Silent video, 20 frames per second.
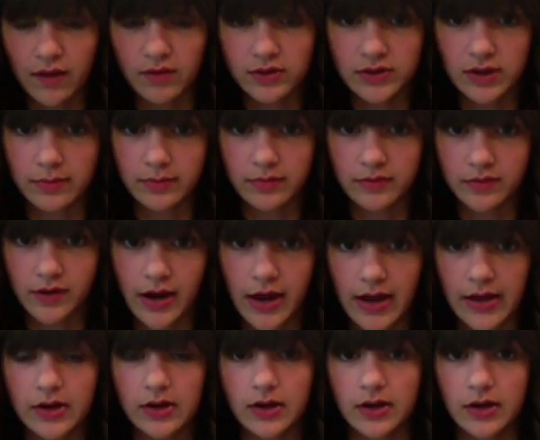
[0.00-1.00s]
on the top of your
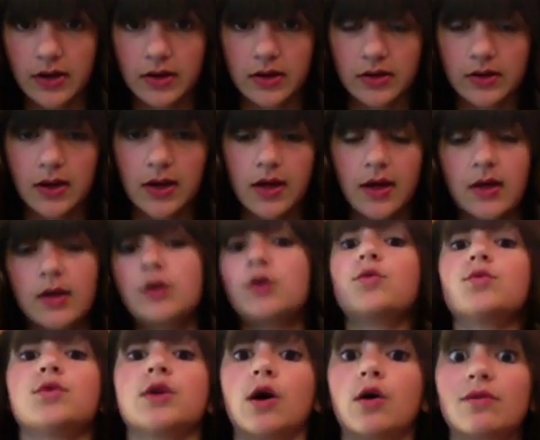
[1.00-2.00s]
head. And
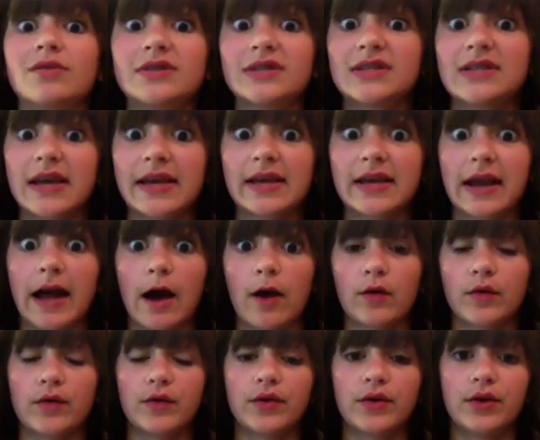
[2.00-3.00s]
you know when to take it
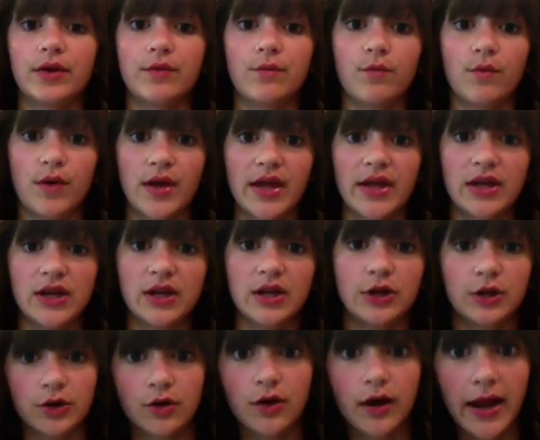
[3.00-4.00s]
out when
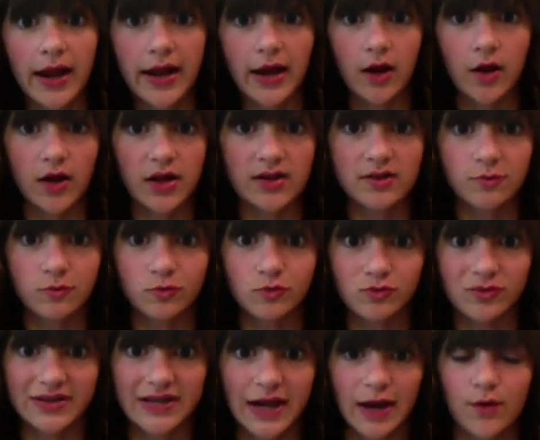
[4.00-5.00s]
your hair has
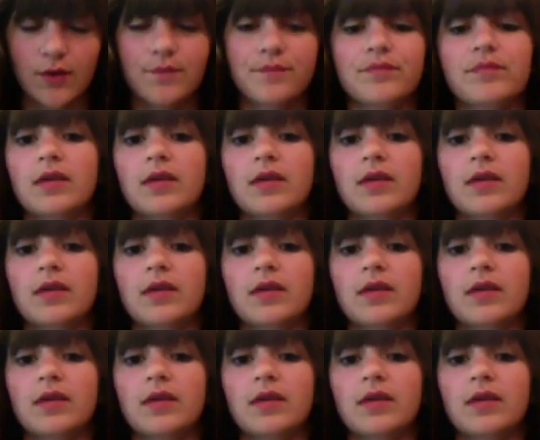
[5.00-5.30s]
cooled down.